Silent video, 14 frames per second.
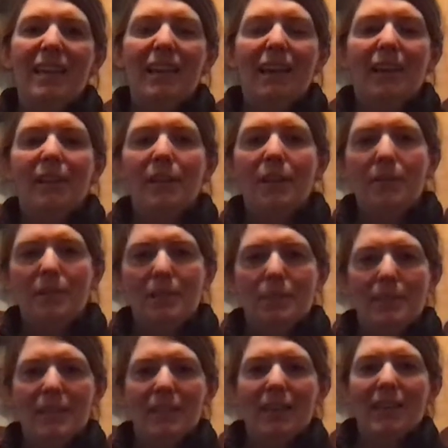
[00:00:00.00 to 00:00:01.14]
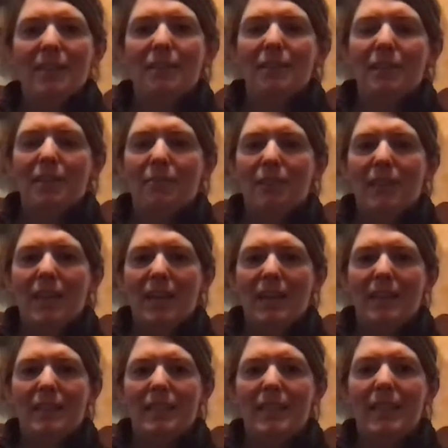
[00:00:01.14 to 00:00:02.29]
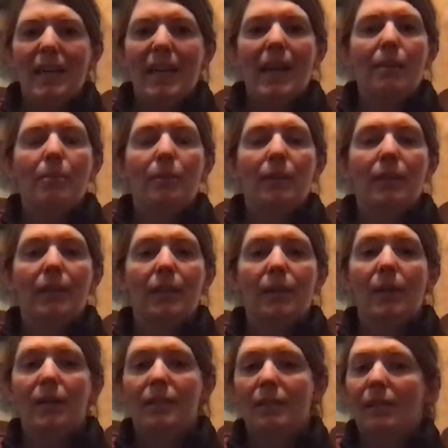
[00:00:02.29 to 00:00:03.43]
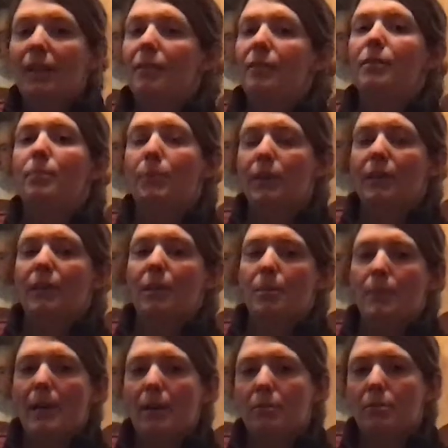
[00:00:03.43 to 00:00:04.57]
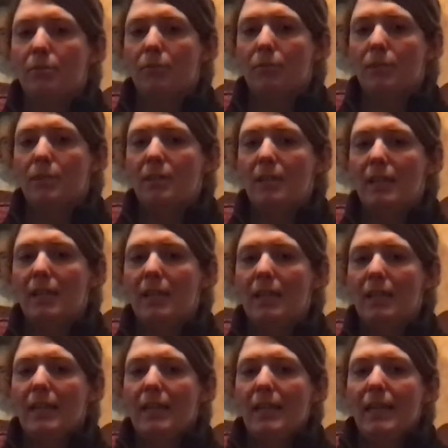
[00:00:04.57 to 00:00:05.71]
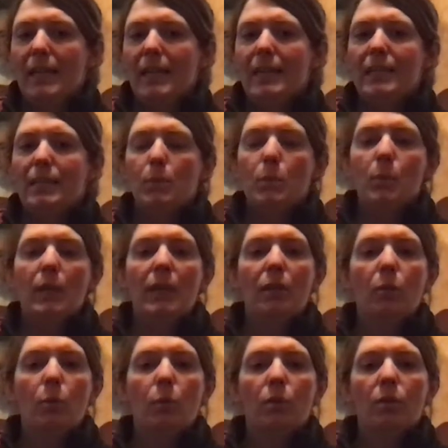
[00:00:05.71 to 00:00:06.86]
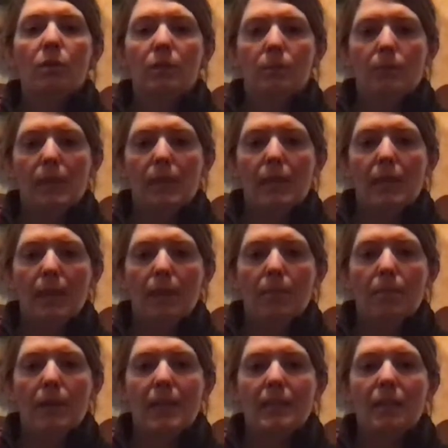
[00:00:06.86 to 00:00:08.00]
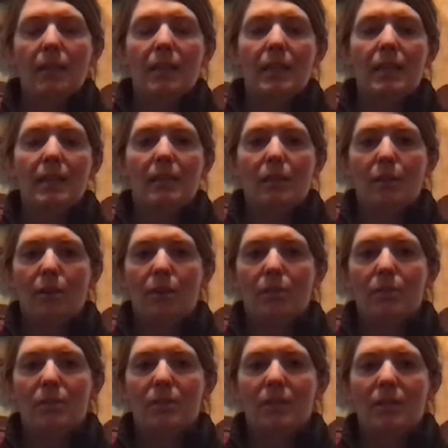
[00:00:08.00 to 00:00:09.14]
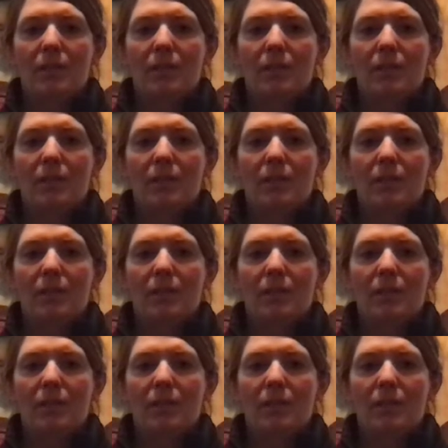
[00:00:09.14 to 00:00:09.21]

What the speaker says: Hello, it's Miss Kleiner Neff again, and today I bring you another book about diversity. It is Between the World and Me by Ta-Nehisi Coates.